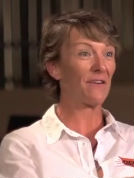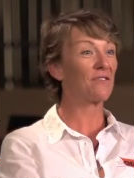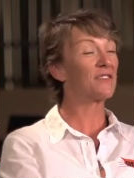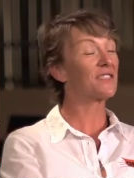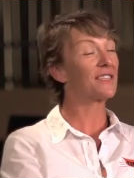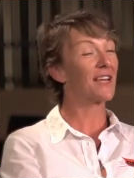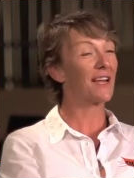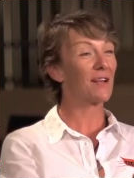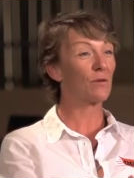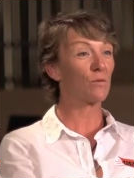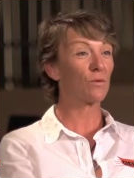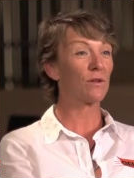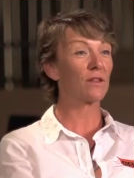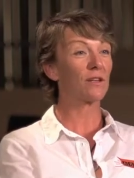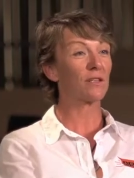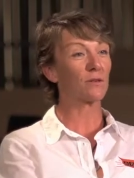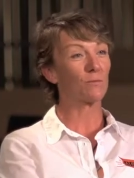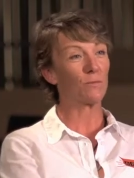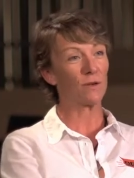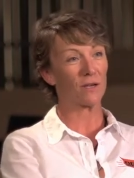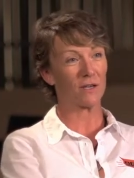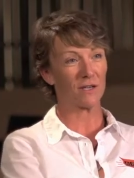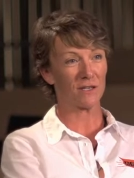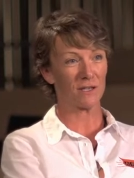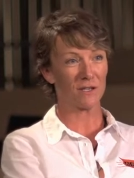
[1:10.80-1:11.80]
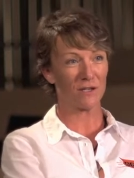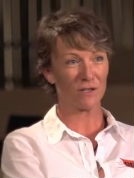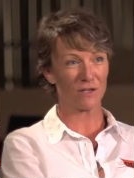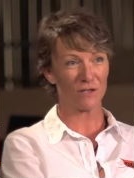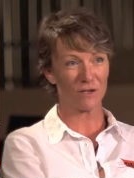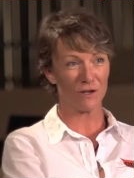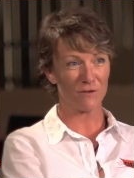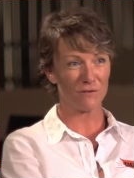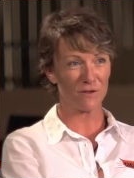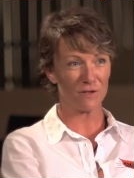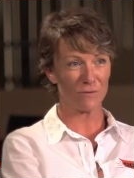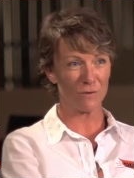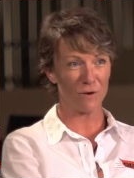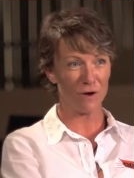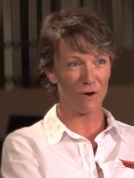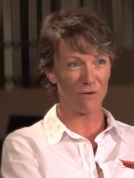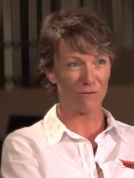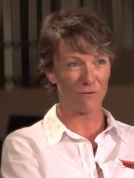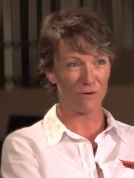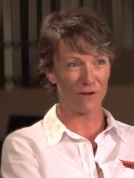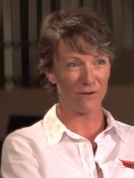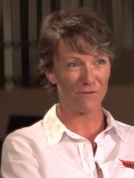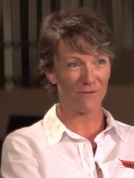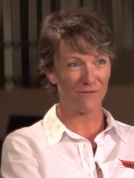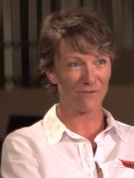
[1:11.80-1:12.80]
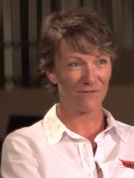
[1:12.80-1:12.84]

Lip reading: stayed with us because of the service we offer.